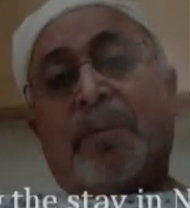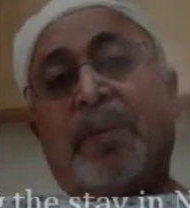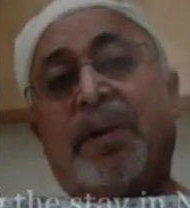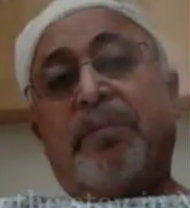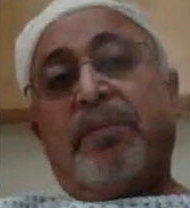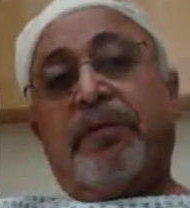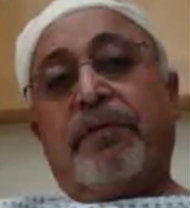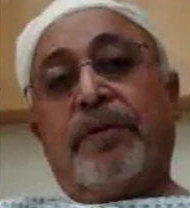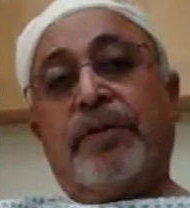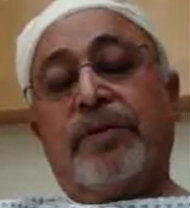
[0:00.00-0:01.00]
Uh,
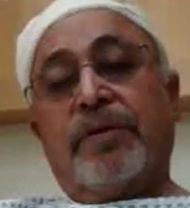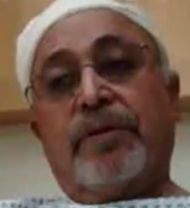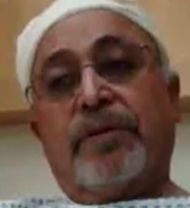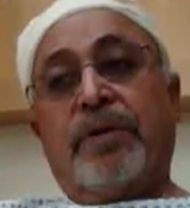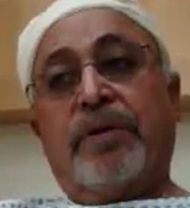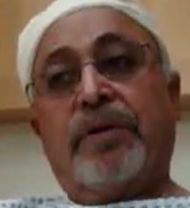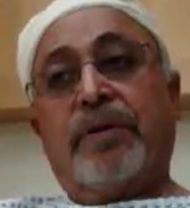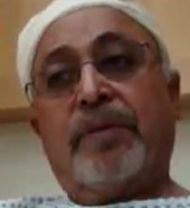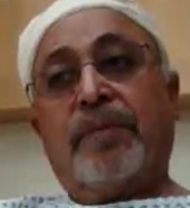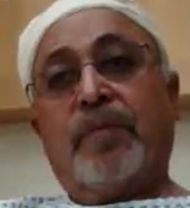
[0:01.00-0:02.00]
before
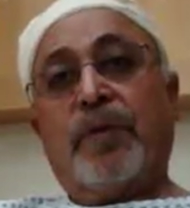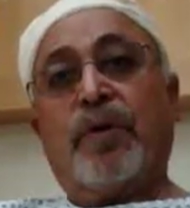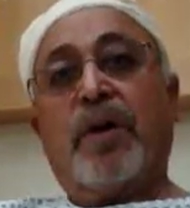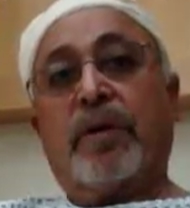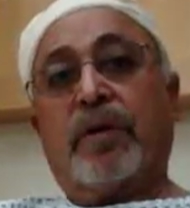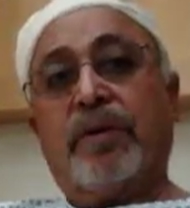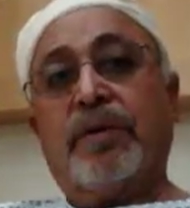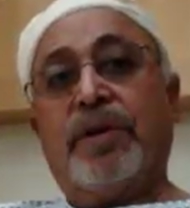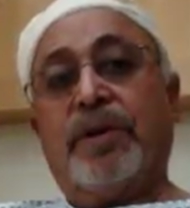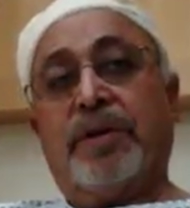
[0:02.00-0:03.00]
you
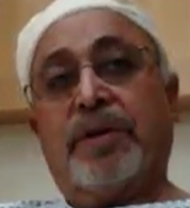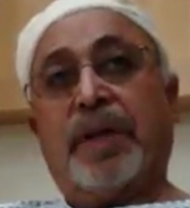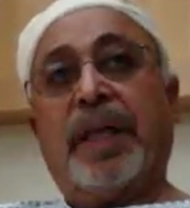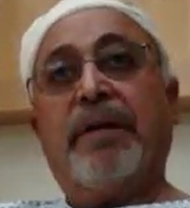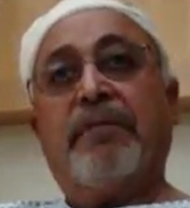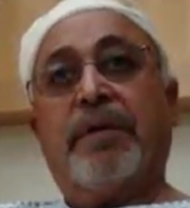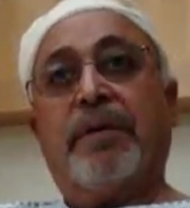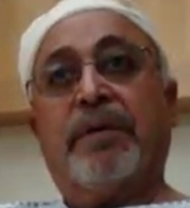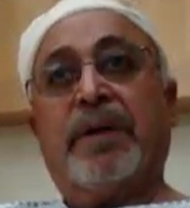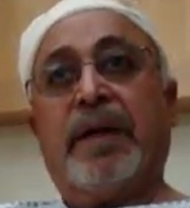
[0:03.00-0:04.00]
conclude your interview,
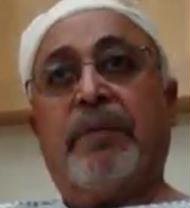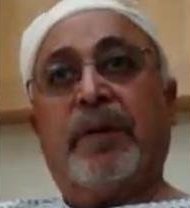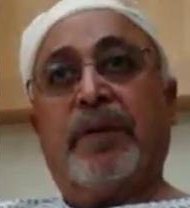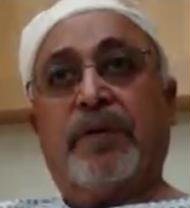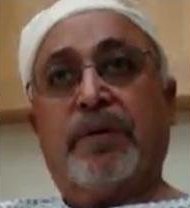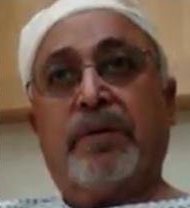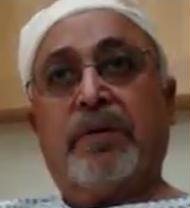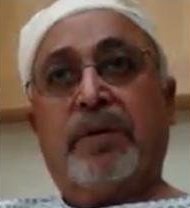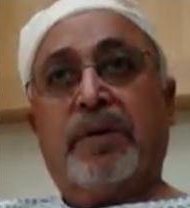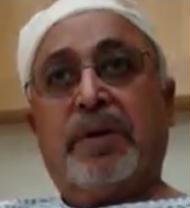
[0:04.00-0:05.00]
I want to
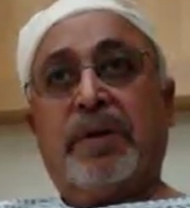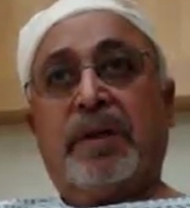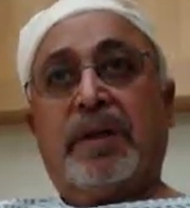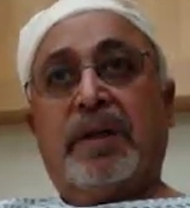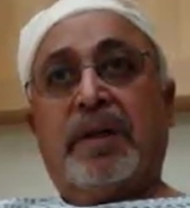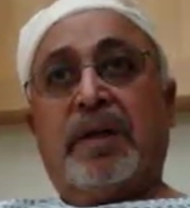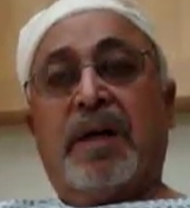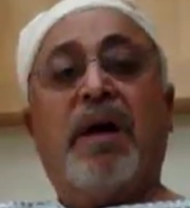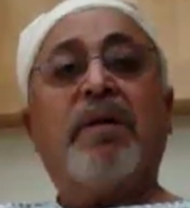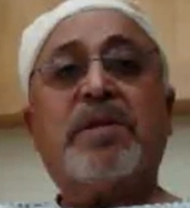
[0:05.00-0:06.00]

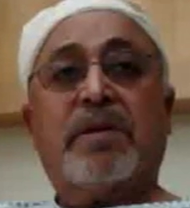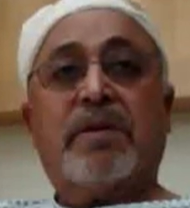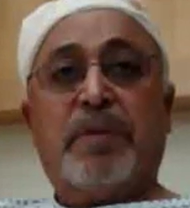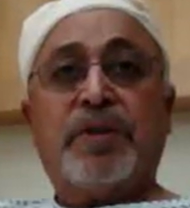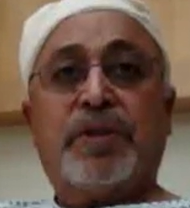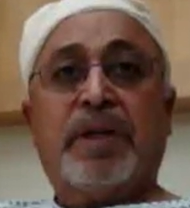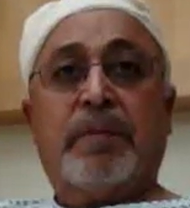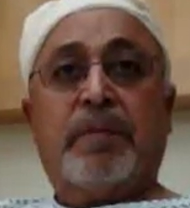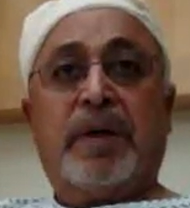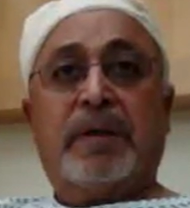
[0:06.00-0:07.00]
also mention
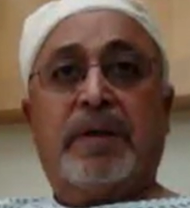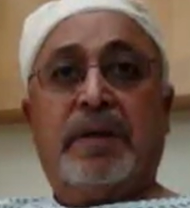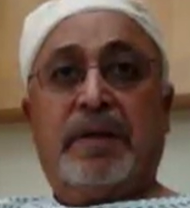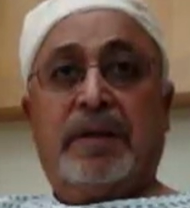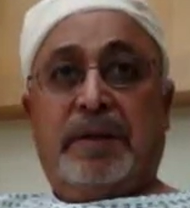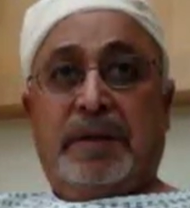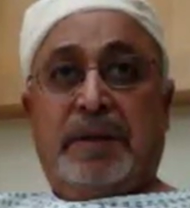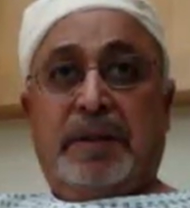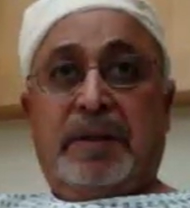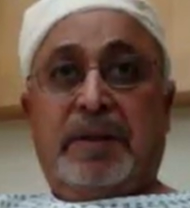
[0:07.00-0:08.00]
about
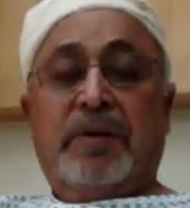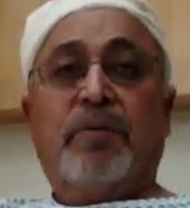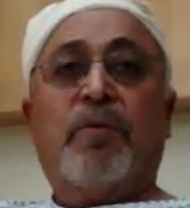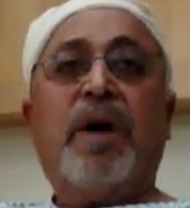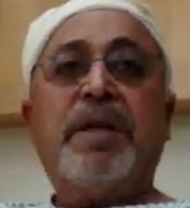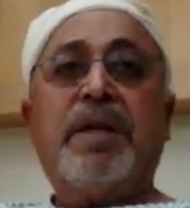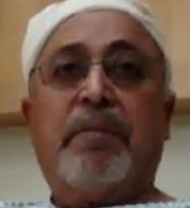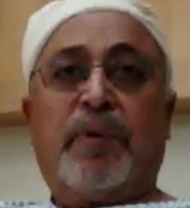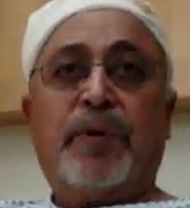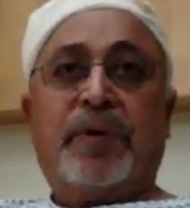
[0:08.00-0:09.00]
one
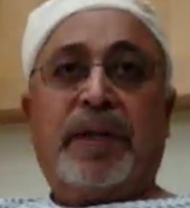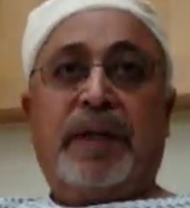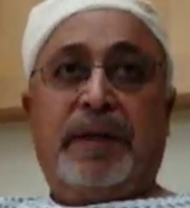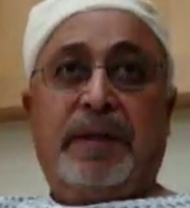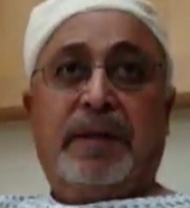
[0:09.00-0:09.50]
important